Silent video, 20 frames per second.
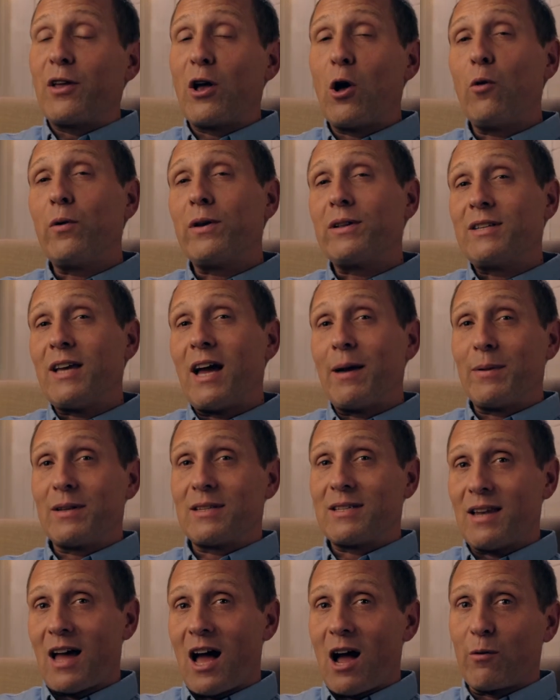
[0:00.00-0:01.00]
only time
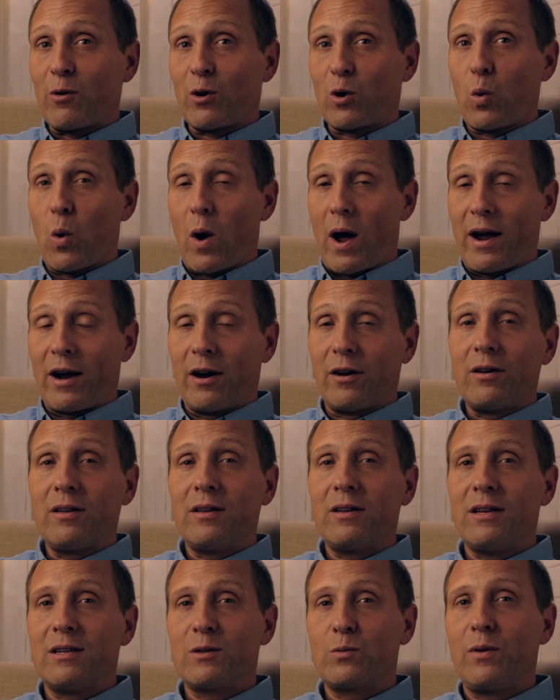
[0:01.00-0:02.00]
it's not required
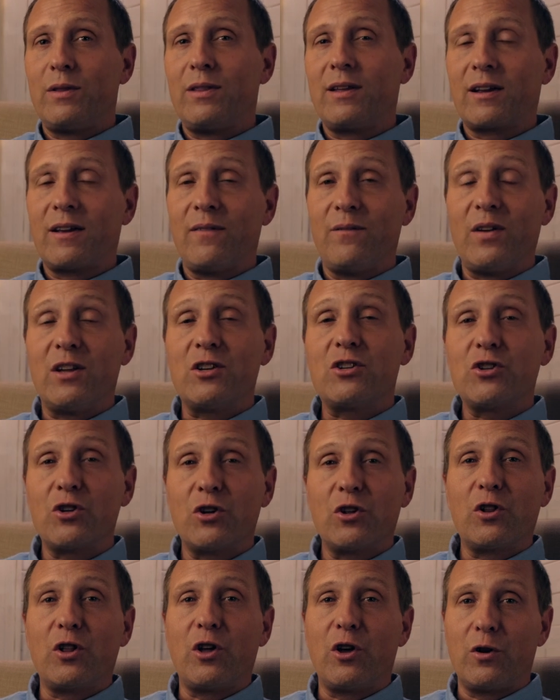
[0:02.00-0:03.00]
is when the
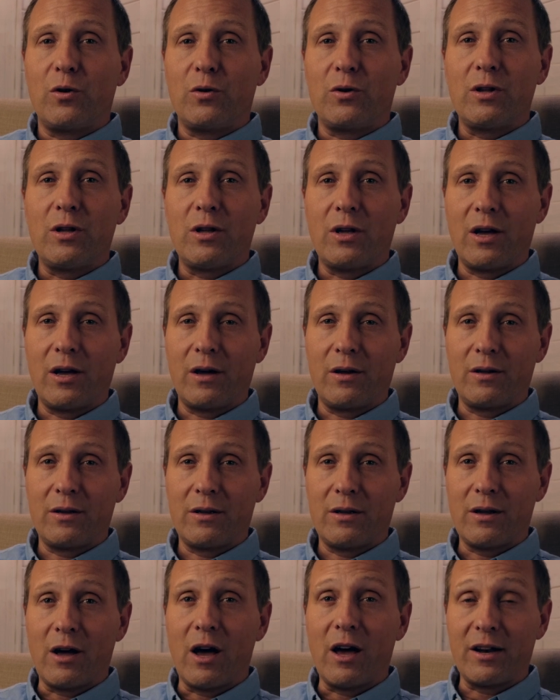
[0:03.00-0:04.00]
conventional loan,
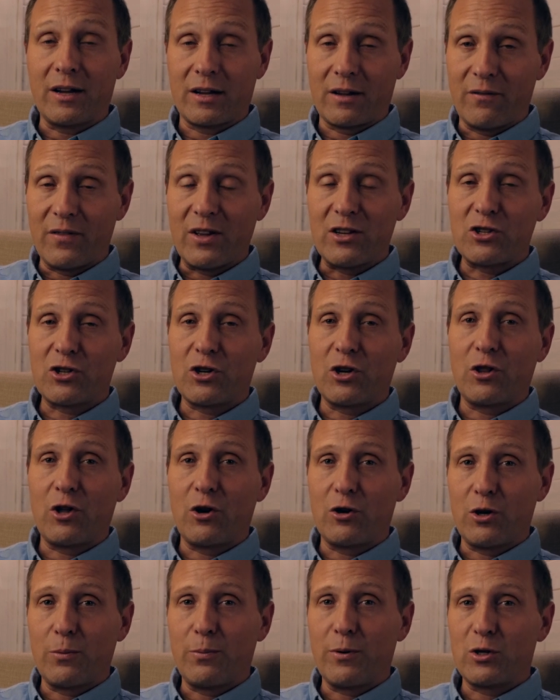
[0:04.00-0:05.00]
on a conventional
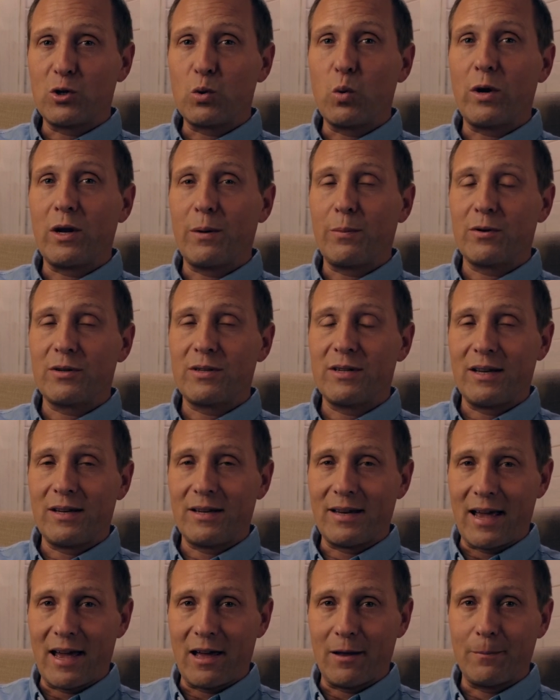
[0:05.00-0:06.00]
loan, you put 20%
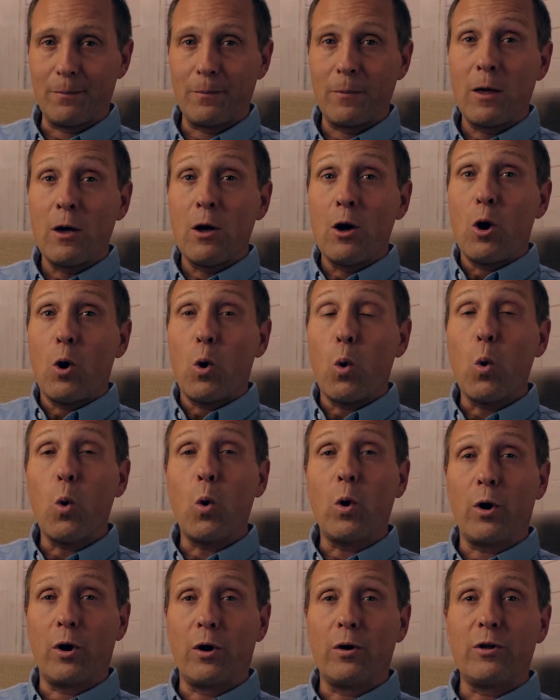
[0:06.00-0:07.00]
down.
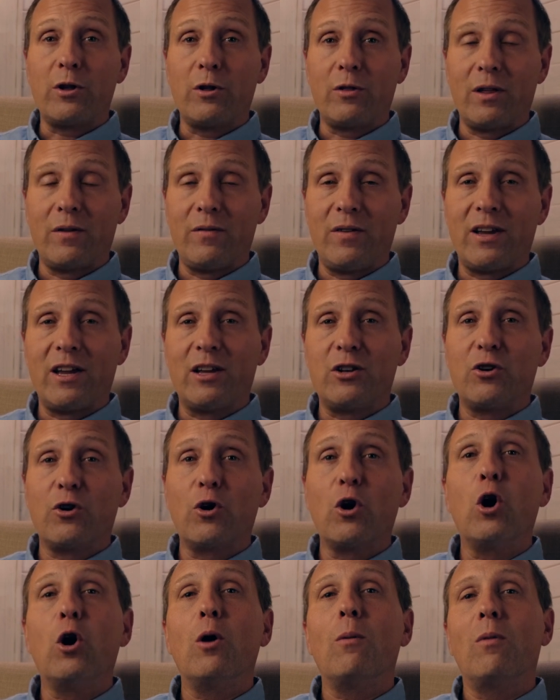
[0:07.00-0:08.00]
Or you're living in your
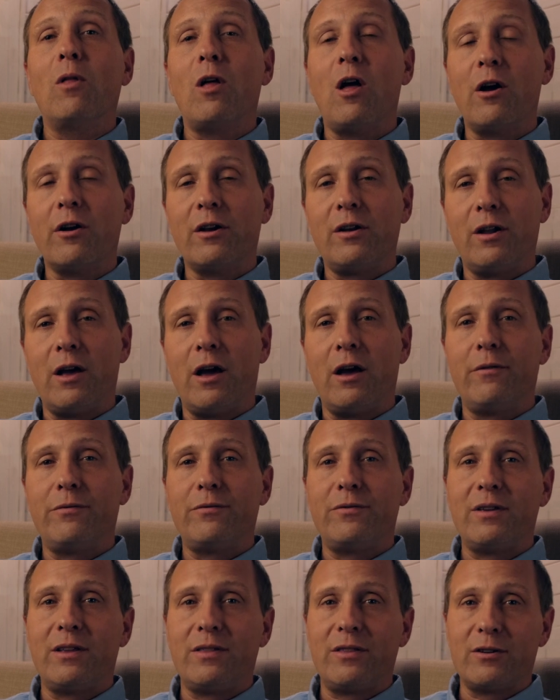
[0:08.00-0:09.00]
home long
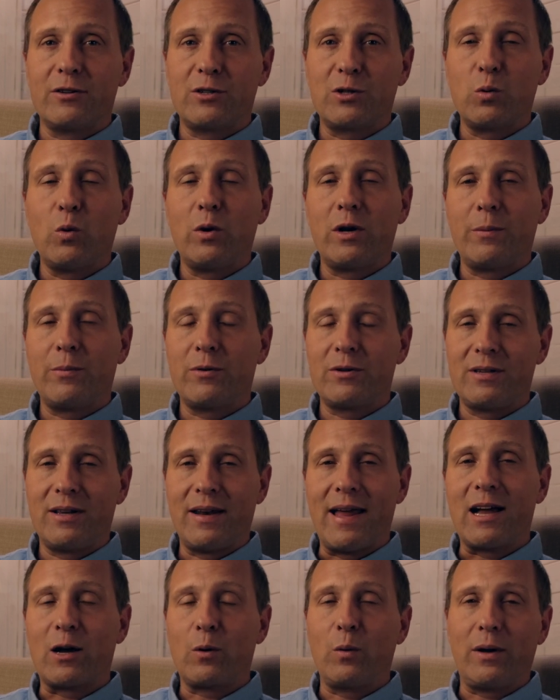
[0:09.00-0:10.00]
enough that there's
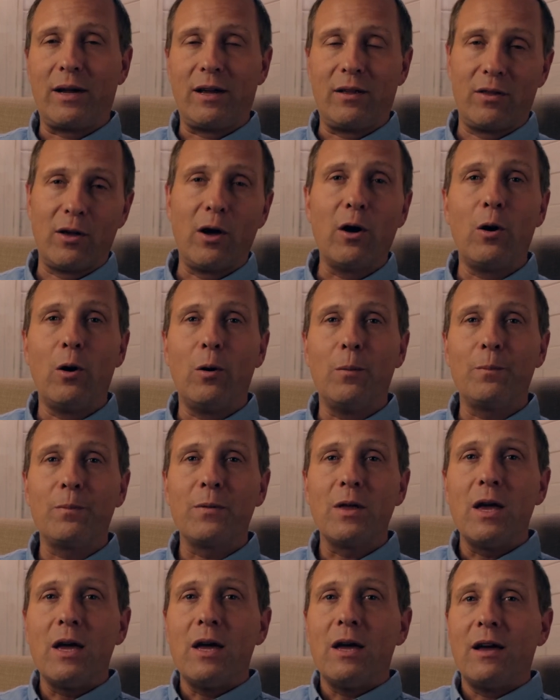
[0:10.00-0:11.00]
20% equity in the home.
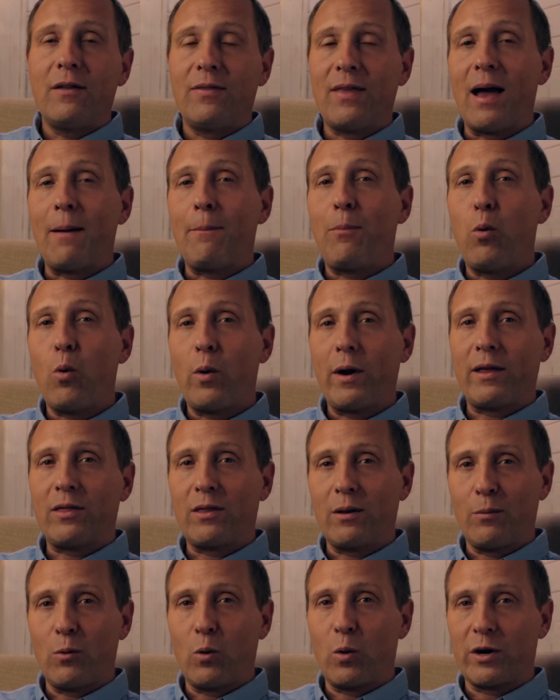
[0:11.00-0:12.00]
At that point,
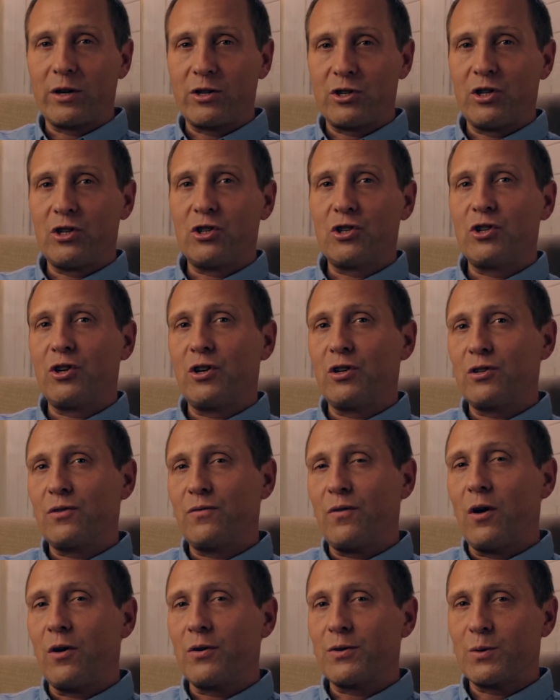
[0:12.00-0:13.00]
the mortgage insurance
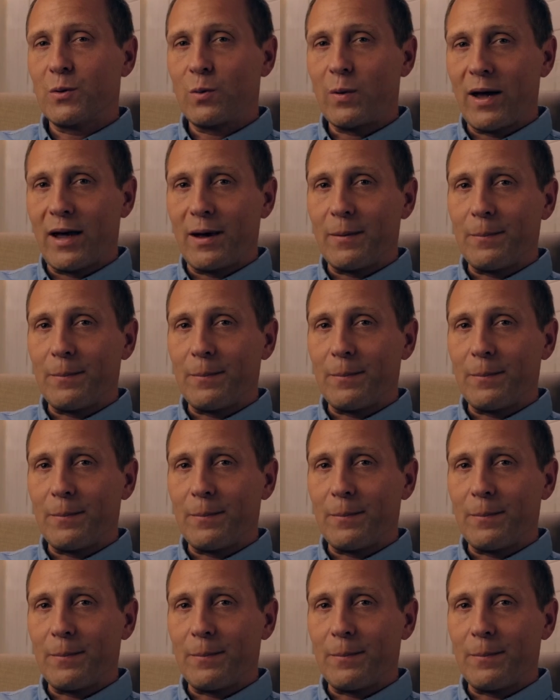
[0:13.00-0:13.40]
falls away.